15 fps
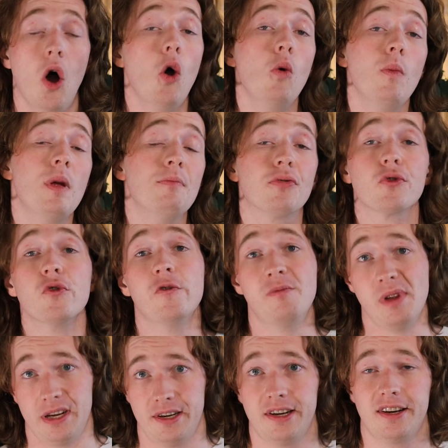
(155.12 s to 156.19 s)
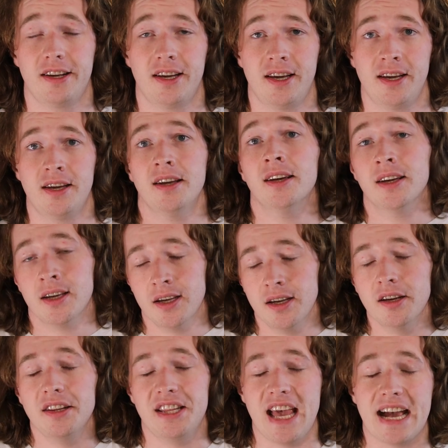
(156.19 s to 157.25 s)
Home improvement.
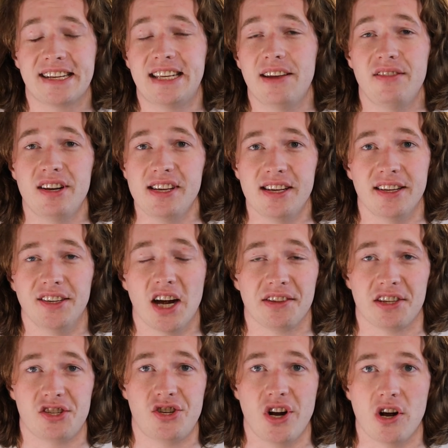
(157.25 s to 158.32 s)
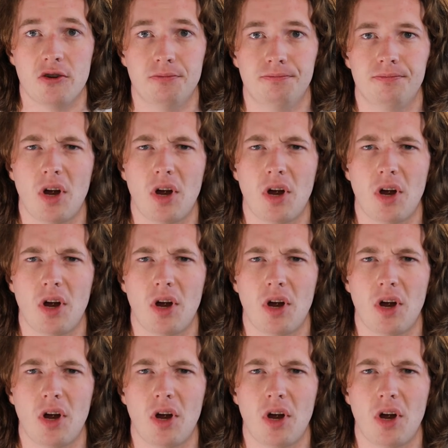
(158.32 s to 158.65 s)
The activity, not the show.